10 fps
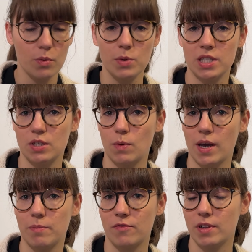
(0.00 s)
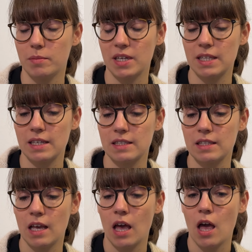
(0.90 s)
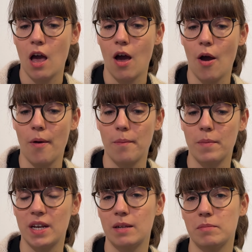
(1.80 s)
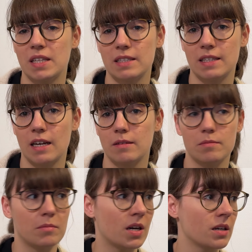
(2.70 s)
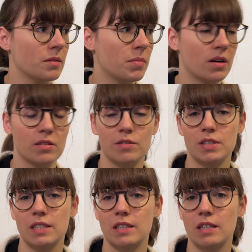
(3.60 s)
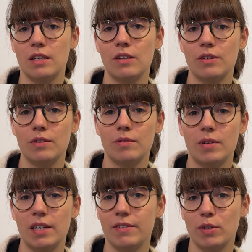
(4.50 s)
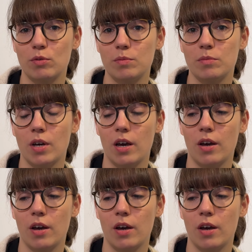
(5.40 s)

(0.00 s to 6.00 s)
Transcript: which is why I'm filming this, but that means that my partner is in the living room